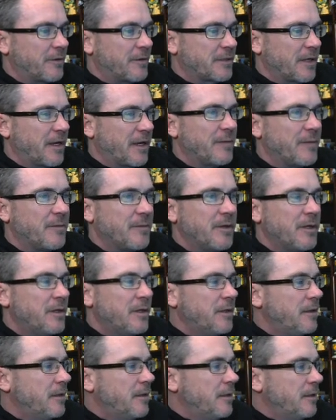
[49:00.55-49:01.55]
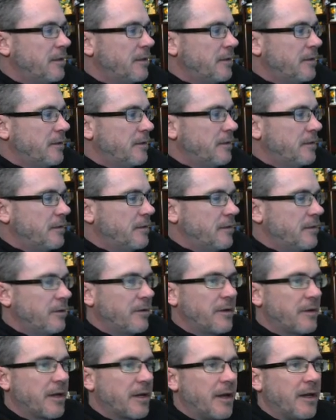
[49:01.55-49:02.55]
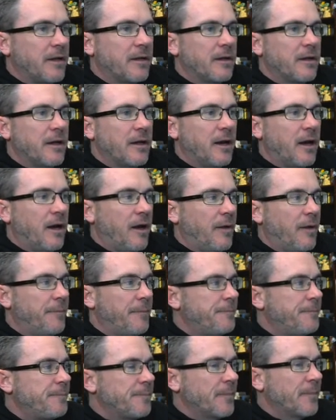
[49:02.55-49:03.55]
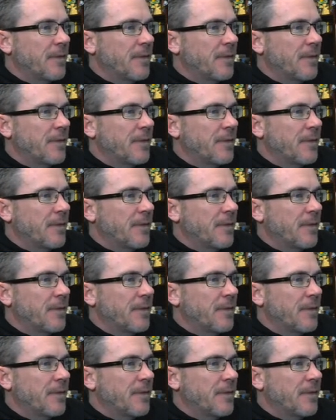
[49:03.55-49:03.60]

time. Okay, um,